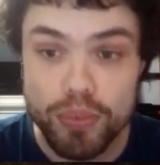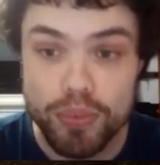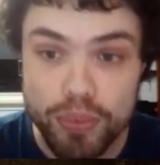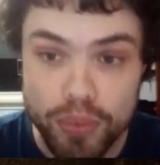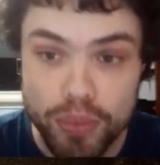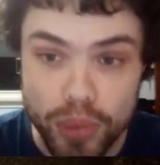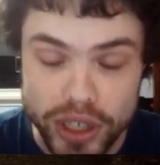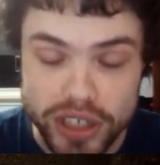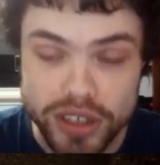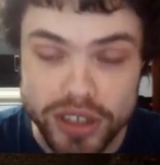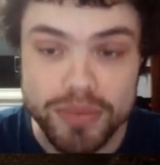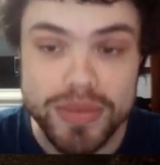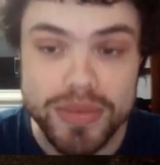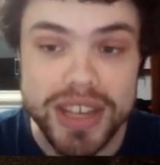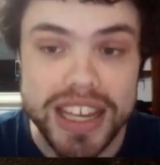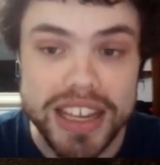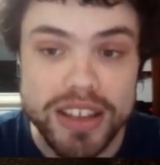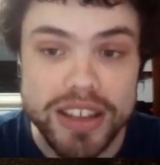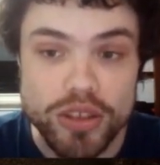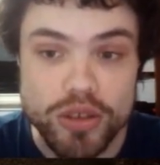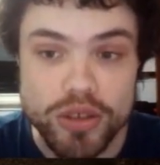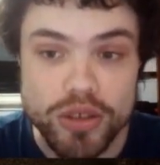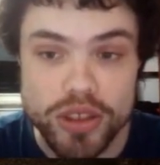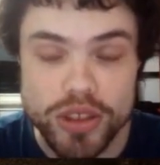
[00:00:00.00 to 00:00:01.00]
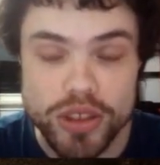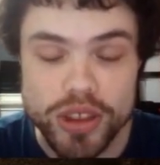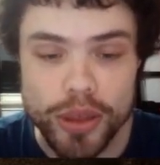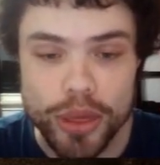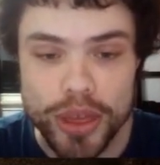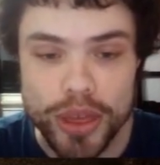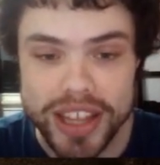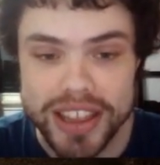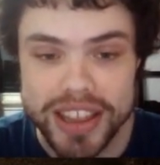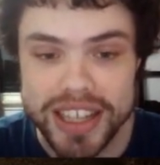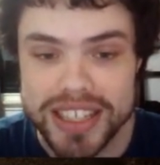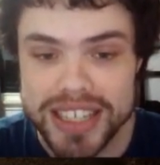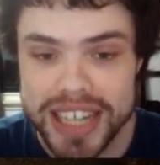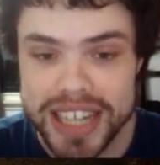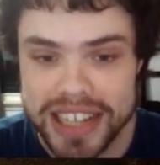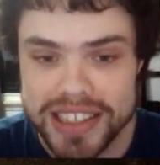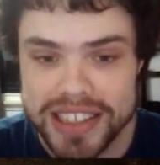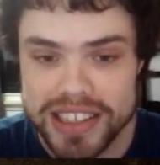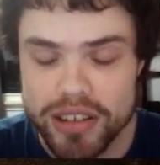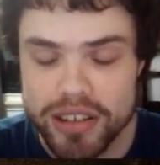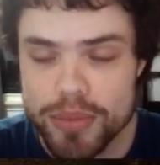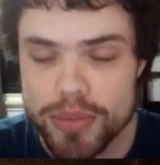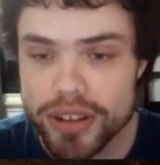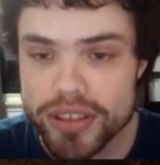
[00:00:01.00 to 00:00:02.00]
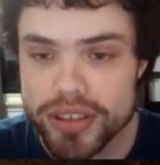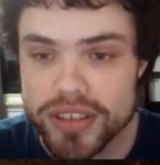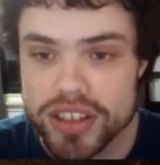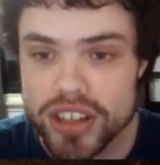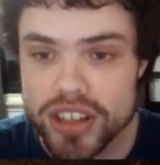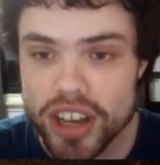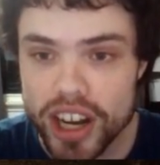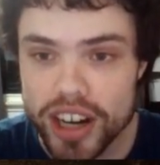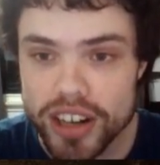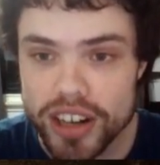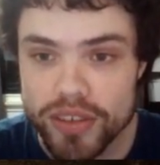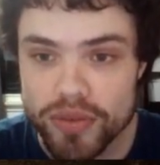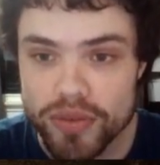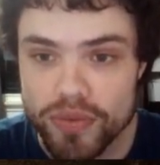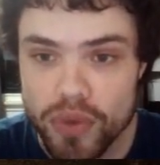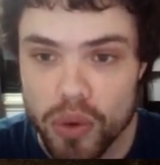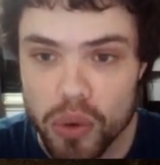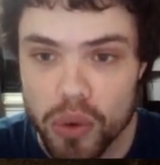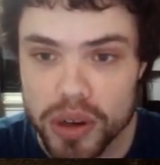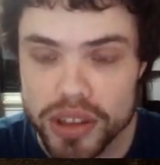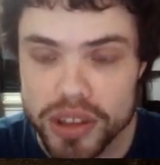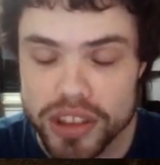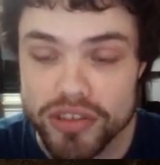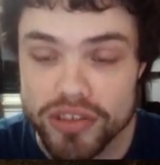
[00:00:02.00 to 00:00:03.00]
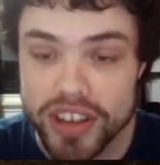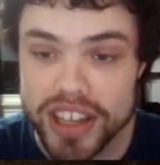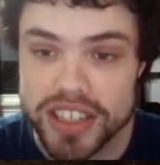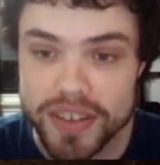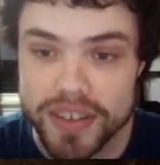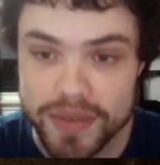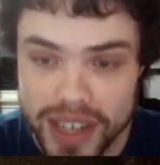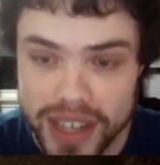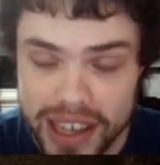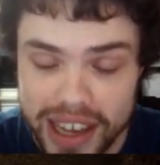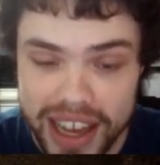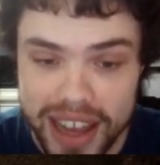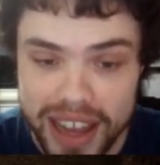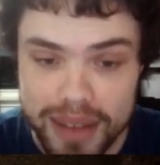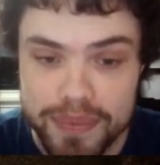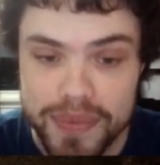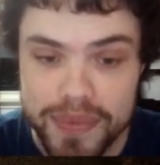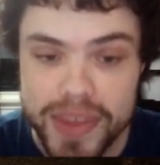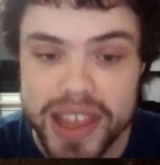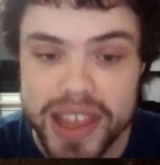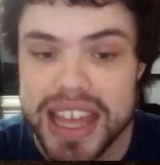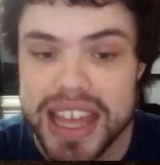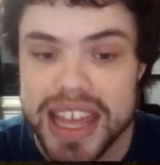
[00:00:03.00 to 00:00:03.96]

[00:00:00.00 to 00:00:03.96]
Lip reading: But to me, the thing that stands out about this card for the rest of time